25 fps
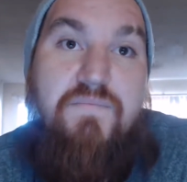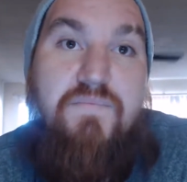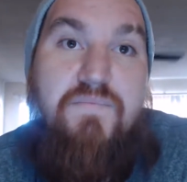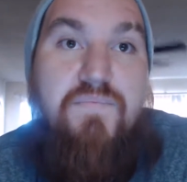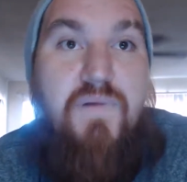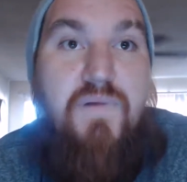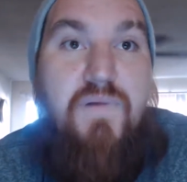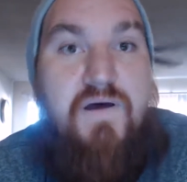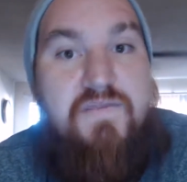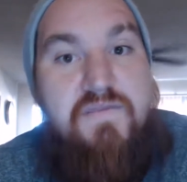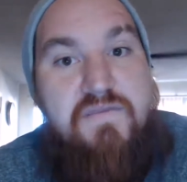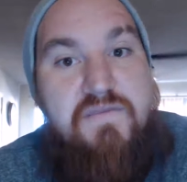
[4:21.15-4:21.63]

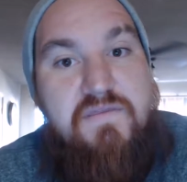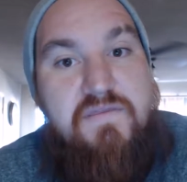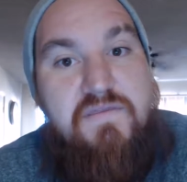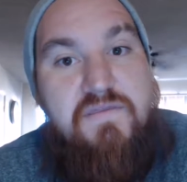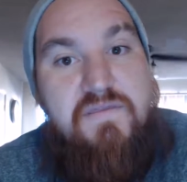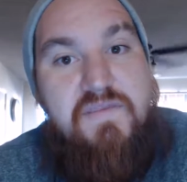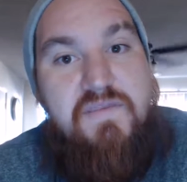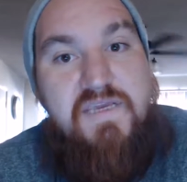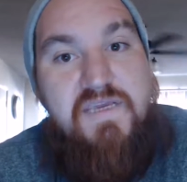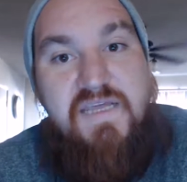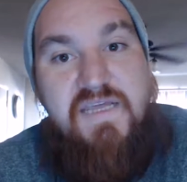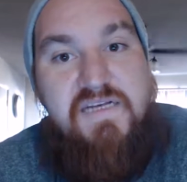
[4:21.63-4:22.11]
But
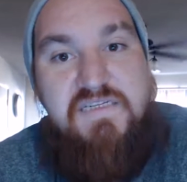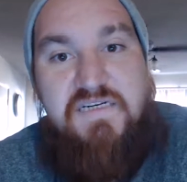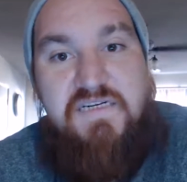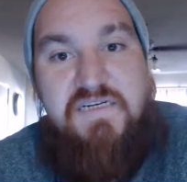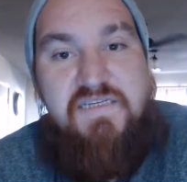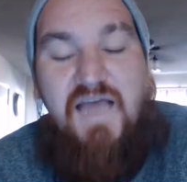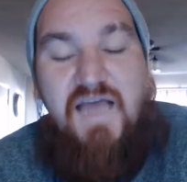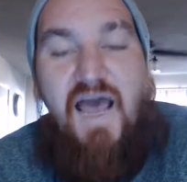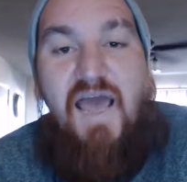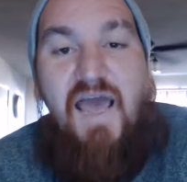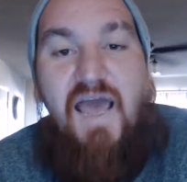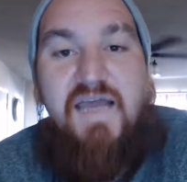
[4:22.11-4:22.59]
the ketogenic
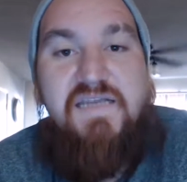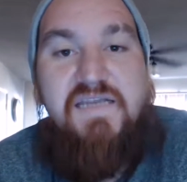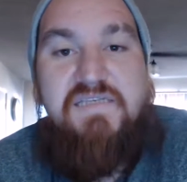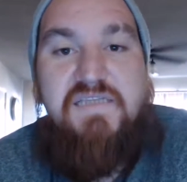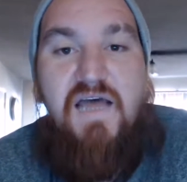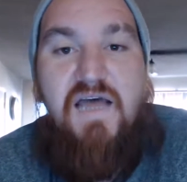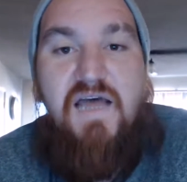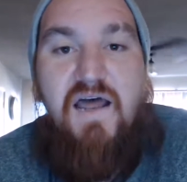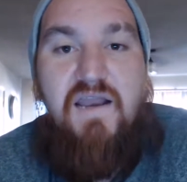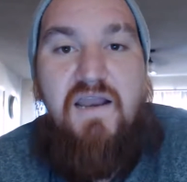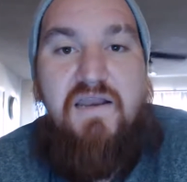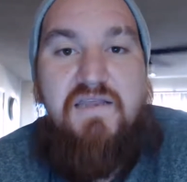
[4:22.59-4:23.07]
diet is
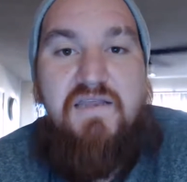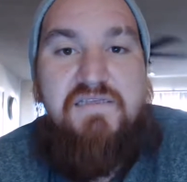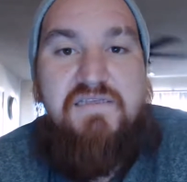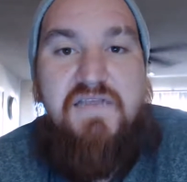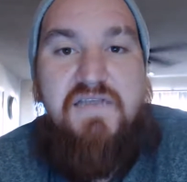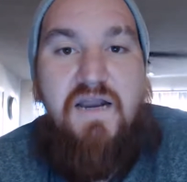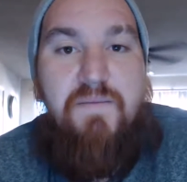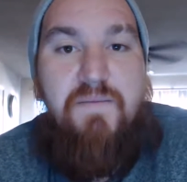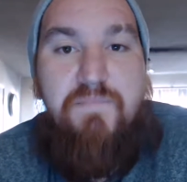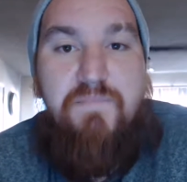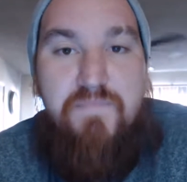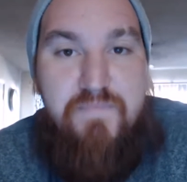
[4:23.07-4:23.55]
not it's
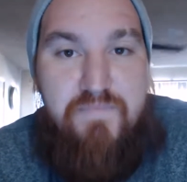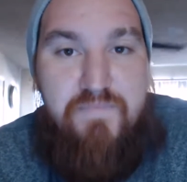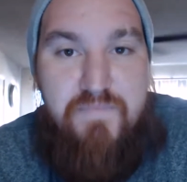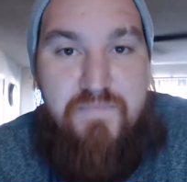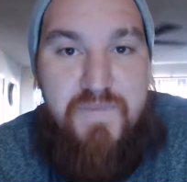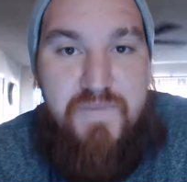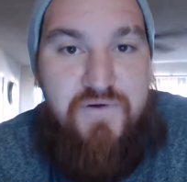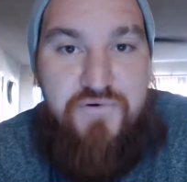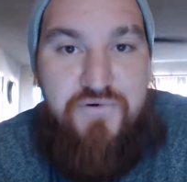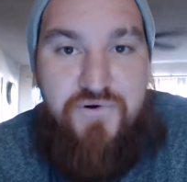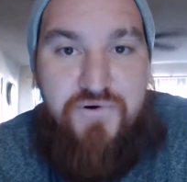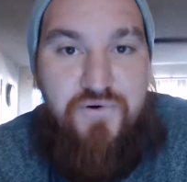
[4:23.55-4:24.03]
not a
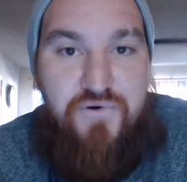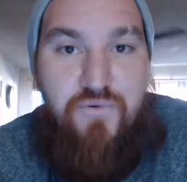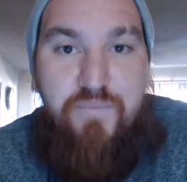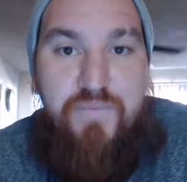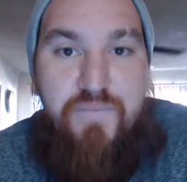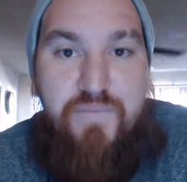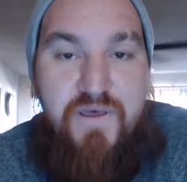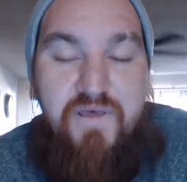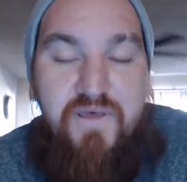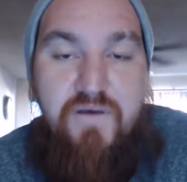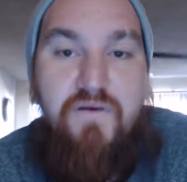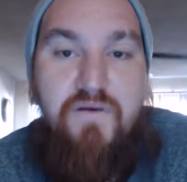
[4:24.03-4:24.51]
miracle
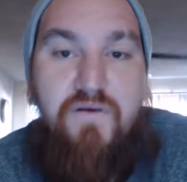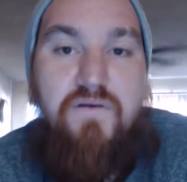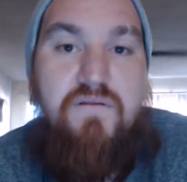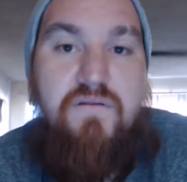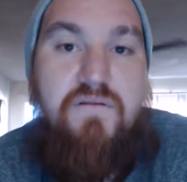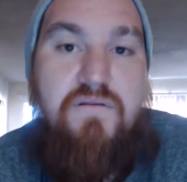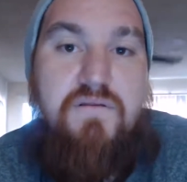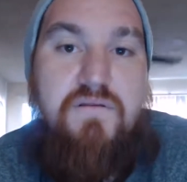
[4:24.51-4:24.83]
pill.